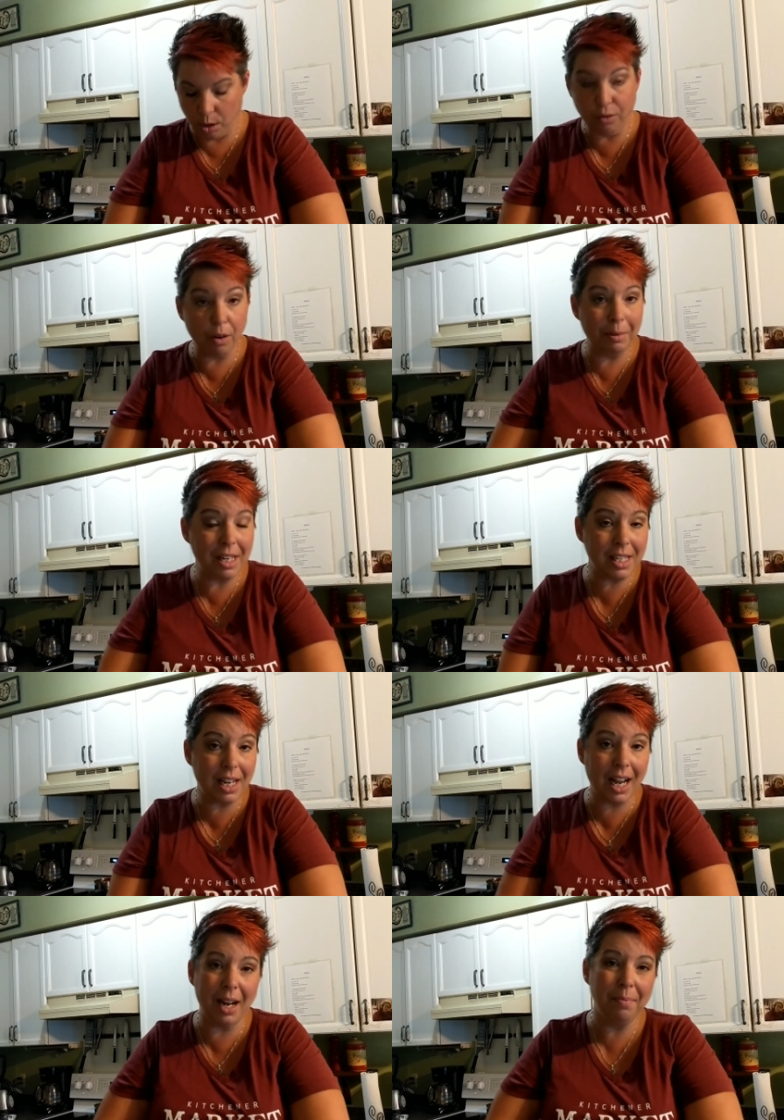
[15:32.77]
So for me
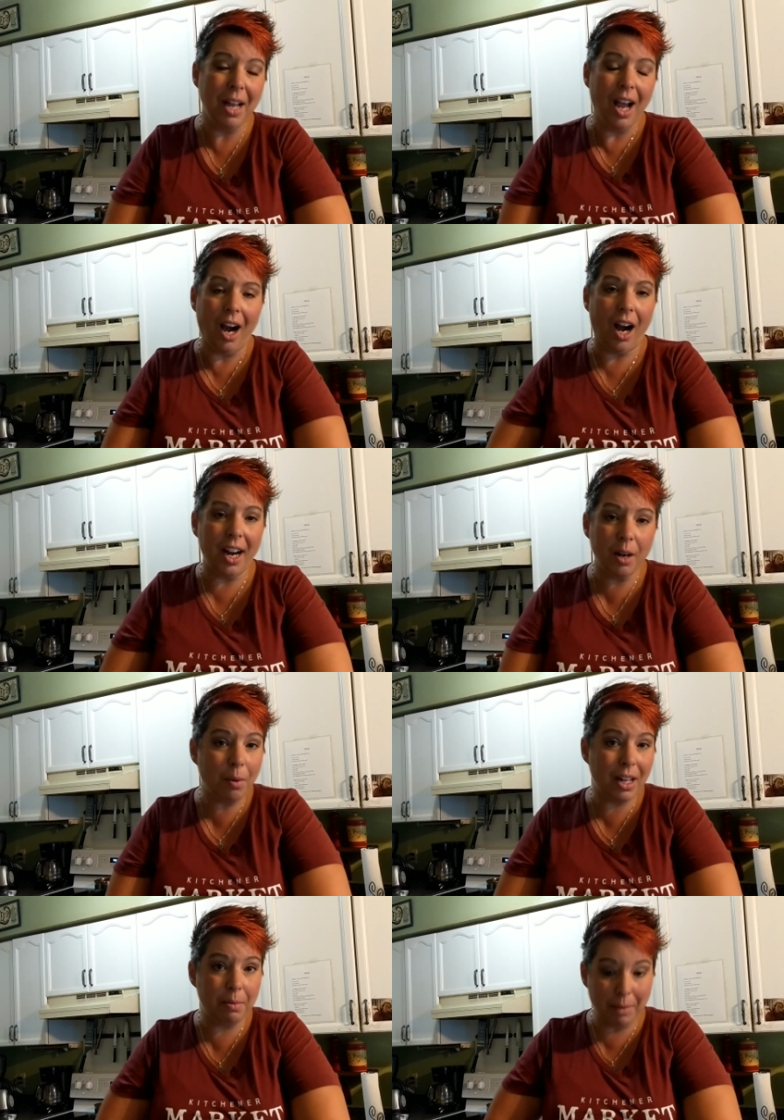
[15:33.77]
today, I
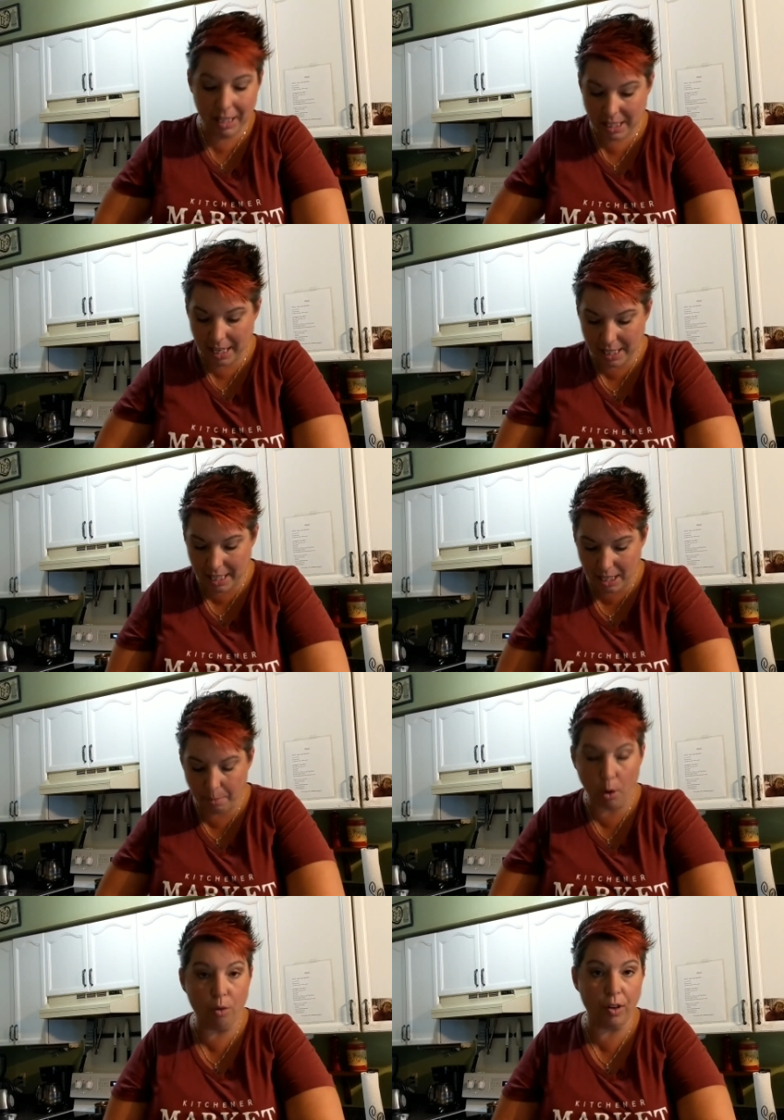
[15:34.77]
didn't want my steak to end
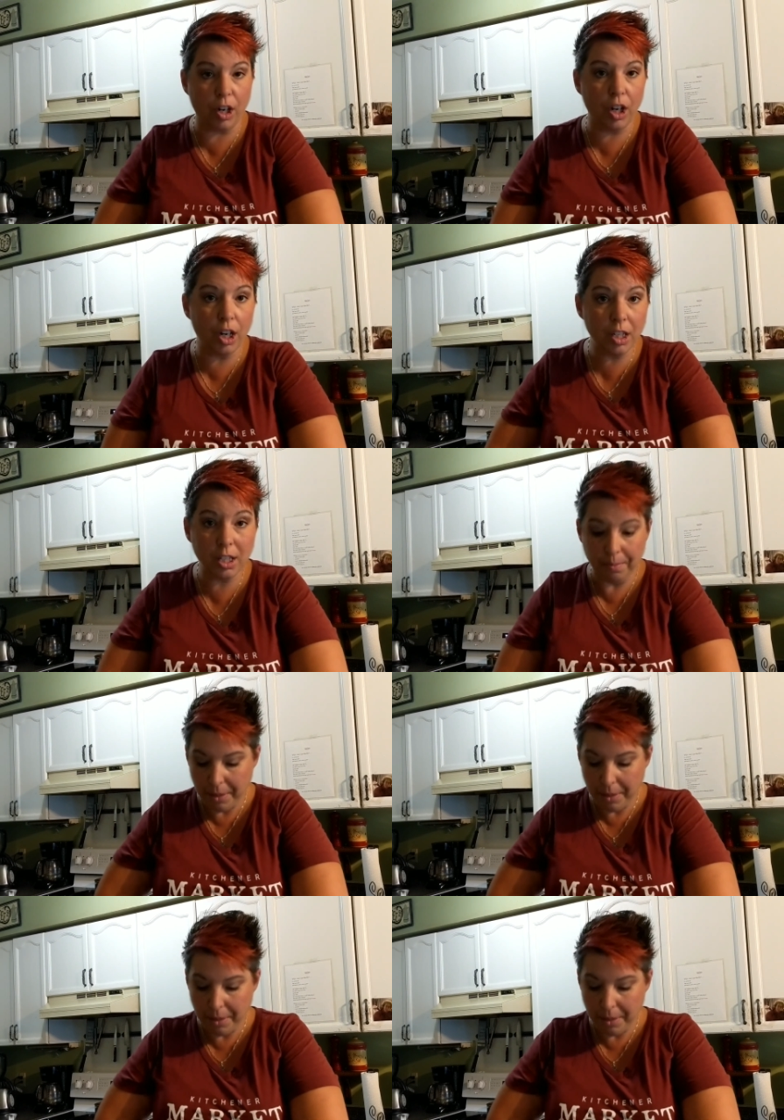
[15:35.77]
up overcooked.